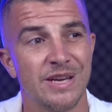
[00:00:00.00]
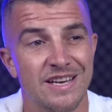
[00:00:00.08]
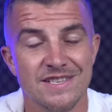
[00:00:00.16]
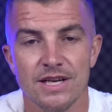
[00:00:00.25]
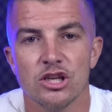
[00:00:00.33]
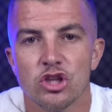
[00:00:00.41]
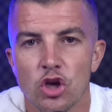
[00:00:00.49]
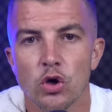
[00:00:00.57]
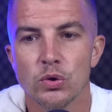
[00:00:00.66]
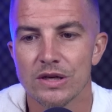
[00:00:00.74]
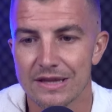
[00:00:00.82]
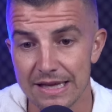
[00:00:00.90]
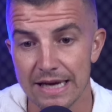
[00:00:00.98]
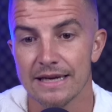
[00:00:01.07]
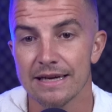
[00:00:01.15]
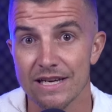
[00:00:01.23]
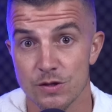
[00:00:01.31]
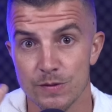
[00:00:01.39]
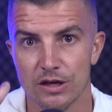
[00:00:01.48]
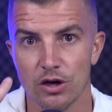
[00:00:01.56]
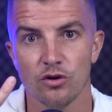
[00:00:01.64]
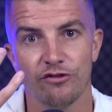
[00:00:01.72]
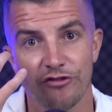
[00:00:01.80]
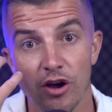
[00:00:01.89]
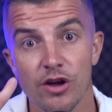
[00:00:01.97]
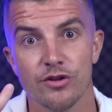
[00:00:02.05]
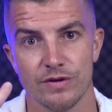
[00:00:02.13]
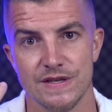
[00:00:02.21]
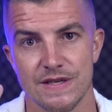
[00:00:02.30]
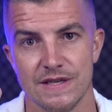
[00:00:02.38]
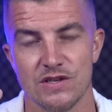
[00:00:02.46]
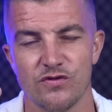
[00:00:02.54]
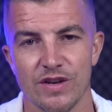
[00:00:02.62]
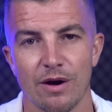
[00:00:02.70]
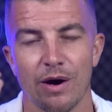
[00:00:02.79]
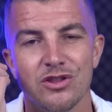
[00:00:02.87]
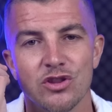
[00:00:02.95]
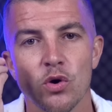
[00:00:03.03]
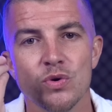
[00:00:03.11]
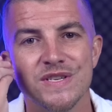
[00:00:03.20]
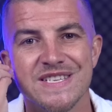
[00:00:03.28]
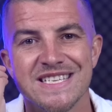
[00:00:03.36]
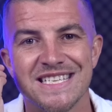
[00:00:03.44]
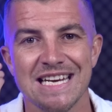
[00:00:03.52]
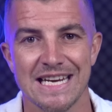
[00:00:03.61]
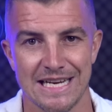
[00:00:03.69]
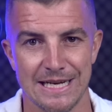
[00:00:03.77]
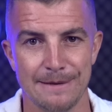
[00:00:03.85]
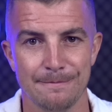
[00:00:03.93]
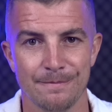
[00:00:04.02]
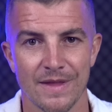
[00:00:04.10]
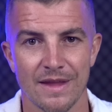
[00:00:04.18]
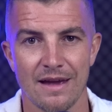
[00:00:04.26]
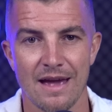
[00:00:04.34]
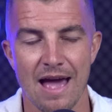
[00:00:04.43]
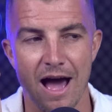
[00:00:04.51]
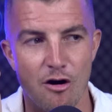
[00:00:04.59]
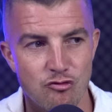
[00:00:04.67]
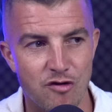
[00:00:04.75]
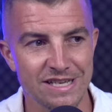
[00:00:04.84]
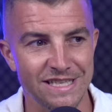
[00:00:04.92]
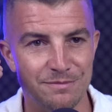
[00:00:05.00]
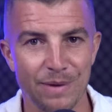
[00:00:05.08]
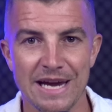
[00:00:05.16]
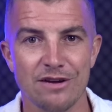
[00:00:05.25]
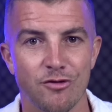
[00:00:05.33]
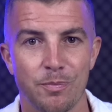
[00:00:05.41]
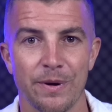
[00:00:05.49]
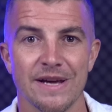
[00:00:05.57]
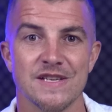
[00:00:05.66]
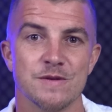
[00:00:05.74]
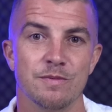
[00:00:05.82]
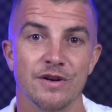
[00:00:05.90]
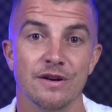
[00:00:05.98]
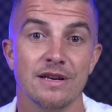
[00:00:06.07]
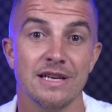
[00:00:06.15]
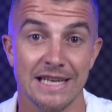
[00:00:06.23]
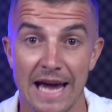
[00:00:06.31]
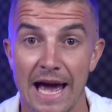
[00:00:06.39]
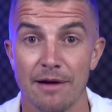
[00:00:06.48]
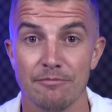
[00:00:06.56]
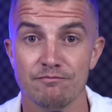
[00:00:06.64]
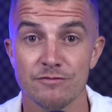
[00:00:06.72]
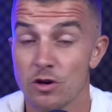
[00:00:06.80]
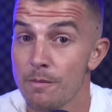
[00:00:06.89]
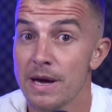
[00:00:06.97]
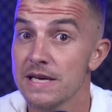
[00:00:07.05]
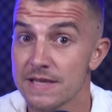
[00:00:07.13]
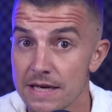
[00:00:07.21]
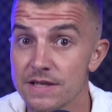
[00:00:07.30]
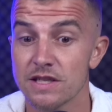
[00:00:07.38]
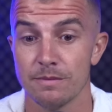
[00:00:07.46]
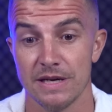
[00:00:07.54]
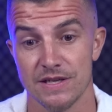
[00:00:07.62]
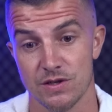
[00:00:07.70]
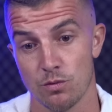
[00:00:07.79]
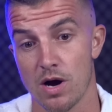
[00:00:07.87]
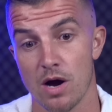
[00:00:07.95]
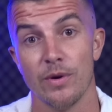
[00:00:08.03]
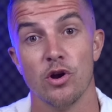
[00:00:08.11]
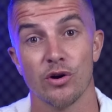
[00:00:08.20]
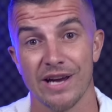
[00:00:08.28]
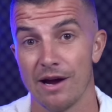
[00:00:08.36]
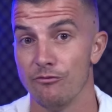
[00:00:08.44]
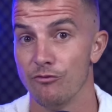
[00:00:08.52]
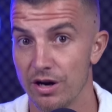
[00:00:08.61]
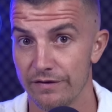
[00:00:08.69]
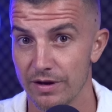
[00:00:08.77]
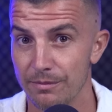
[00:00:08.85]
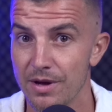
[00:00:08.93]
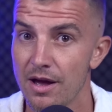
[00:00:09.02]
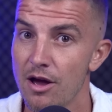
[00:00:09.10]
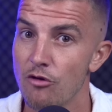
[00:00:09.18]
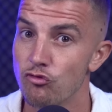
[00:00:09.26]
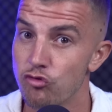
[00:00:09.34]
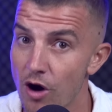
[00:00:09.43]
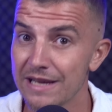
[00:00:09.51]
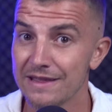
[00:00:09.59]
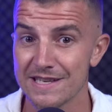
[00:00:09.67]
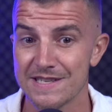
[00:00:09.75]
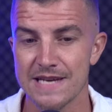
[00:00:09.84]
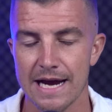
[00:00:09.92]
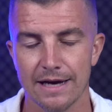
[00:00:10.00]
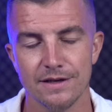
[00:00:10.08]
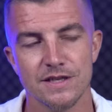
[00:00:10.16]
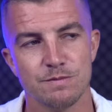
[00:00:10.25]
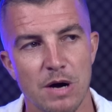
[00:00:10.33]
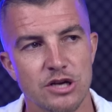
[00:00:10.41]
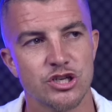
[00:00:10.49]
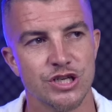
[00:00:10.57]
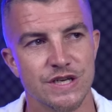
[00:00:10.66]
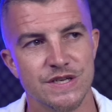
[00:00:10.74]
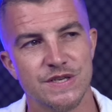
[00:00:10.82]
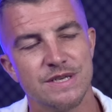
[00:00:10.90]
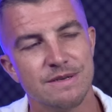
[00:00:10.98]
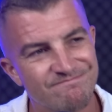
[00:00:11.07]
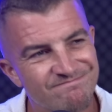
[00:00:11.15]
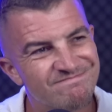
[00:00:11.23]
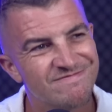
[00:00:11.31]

Because I don't think, as we go further into this video, I don't see a ready-made replacement yet. So it makes sense to me as to why we're not getting rid of him right this second, as much as